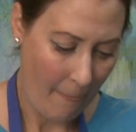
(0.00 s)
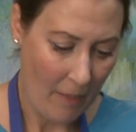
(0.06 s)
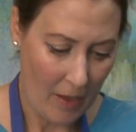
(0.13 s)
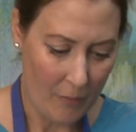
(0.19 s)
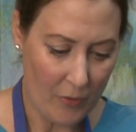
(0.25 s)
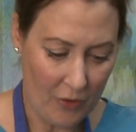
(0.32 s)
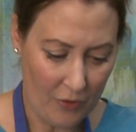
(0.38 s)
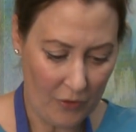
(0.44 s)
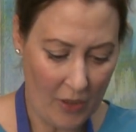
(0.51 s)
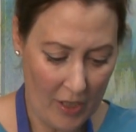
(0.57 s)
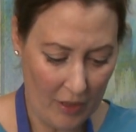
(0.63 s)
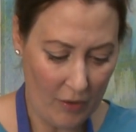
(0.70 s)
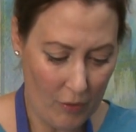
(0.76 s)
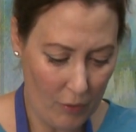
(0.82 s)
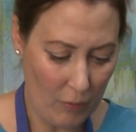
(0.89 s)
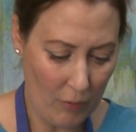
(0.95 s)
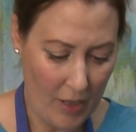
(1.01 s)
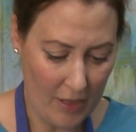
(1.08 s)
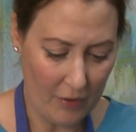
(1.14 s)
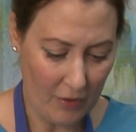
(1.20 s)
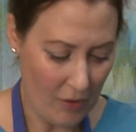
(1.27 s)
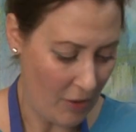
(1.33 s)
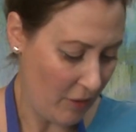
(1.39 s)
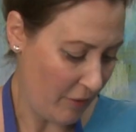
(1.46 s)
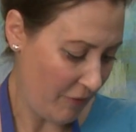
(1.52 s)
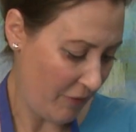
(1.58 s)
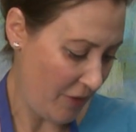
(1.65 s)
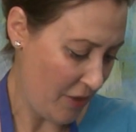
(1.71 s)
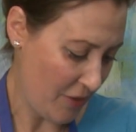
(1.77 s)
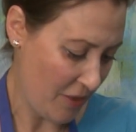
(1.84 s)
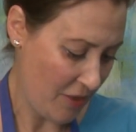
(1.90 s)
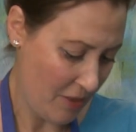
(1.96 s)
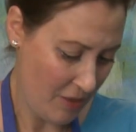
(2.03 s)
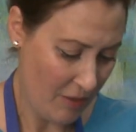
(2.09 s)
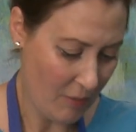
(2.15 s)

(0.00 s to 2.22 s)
We'll just kind of go around all of these.